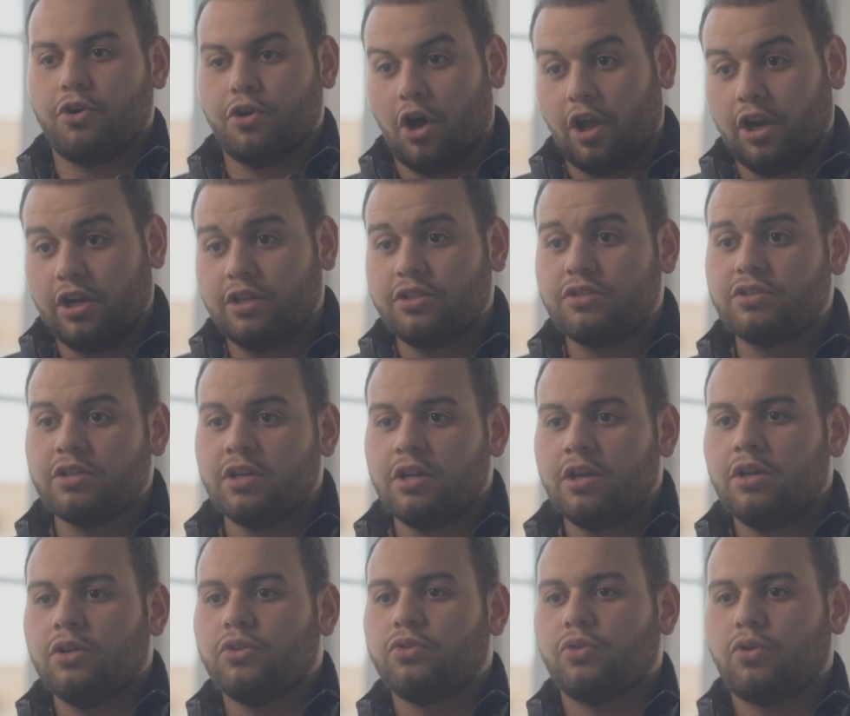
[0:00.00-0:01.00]
knowledge
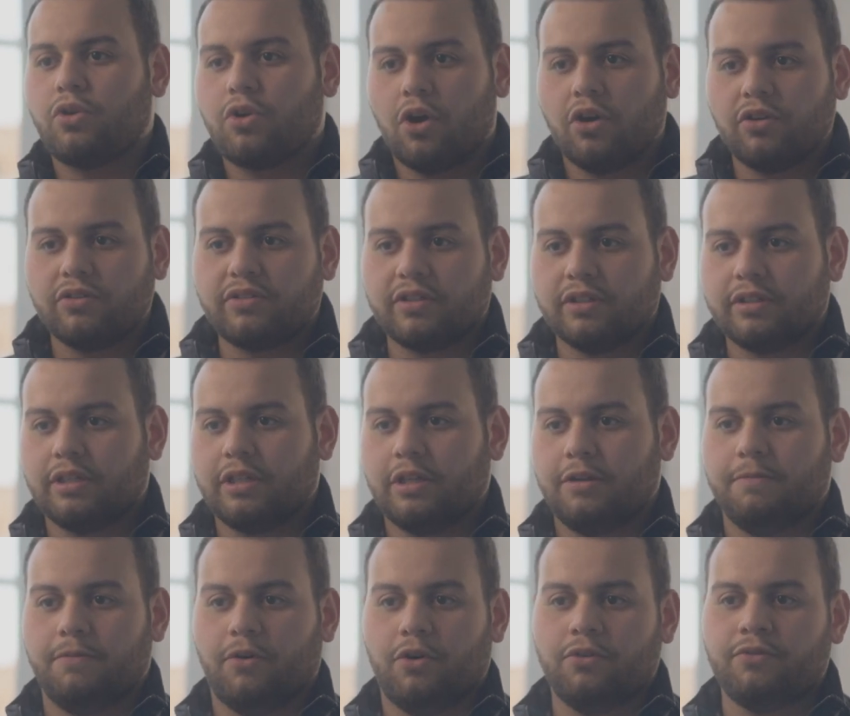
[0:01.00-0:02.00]
to constantly
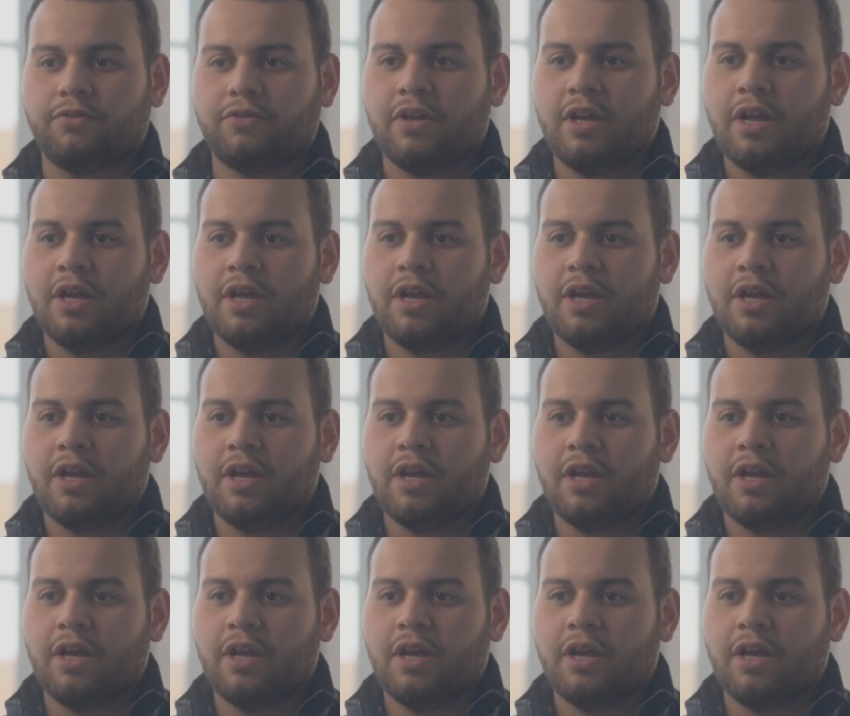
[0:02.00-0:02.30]
evolve.